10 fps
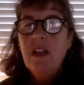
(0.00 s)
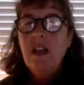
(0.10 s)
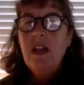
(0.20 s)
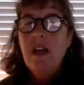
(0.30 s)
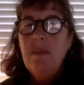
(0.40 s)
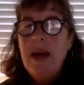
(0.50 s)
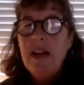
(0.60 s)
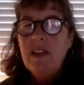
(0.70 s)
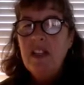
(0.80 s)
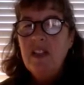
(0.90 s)

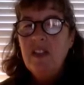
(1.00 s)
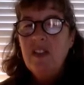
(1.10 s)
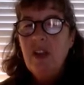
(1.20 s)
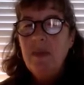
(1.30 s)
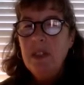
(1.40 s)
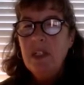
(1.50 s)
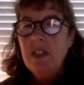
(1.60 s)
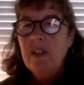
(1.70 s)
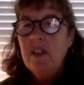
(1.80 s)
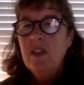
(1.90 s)
about these
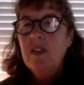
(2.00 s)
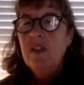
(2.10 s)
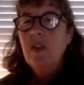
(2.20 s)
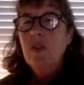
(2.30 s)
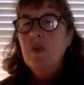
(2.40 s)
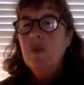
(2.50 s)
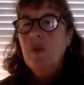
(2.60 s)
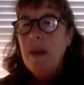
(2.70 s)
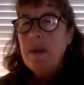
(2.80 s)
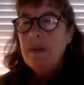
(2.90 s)
assumptions. So
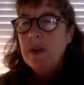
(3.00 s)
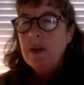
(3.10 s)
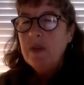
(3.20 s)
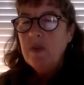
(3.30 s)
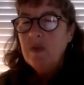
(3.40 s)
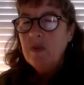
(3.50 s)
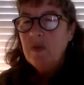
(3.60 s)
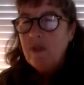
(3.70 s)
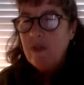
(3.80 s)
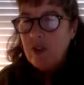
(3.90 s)
remember,
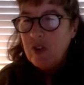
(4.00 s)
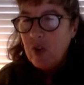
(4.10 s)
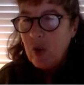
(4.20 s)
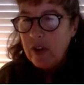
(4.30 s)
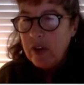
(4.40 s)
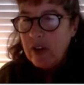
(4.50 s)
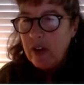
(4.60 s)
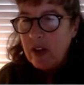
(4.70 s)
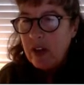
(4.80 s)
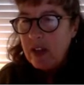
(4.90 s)
first order
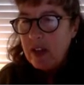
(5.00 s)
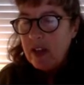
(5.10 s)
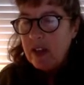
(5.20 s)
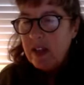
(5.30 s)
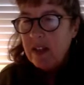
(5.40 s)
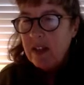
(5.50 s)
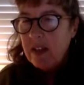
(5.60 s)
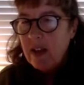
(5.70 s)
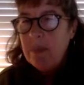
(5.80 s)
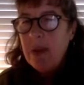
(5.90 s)

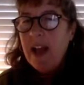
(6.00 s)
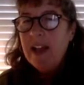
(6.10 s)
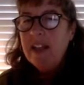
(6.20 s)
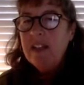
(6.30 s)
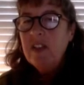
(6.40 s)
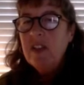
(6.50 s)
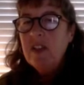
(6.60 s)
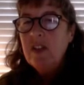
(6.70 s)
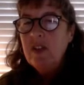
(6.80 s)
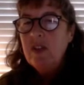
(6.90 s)
applies
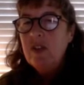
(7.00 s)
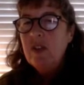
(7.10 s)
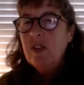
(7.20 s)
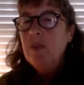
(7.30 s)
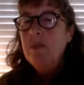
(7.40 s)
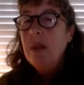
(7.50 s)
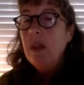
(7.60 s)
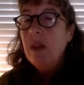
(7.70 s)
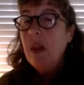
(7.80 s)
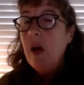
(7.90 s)
to
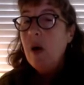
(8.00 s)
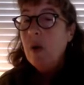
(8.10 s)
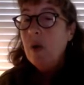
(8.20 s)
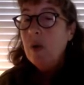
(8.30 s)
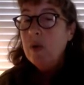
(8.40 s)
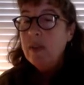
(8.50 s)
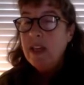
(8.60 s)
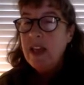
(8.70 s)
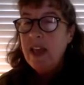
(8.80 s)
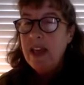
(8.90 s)
below the
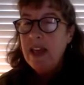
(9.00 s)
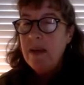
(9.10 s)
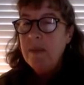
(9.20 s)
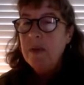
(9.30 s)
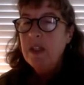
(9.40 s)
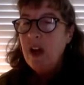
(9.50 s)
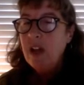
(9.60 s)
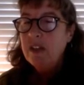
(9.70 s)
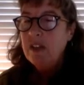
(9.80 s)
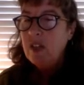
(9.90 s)
Km. When the
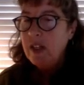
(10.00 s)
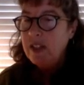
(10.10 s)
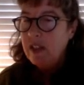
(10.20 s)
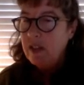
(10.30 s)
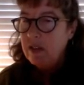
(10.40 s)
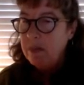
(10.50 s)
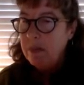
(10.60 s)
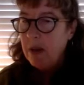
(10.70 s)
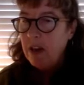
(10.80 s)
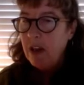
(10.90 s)
concentration is
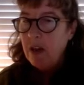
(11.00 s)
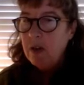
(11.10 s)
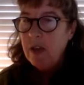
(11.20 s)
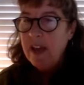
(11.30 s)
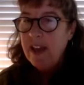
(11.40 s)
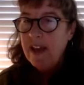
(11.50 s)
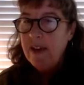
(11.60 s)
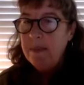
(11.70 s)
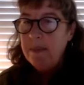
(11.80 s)
below Km,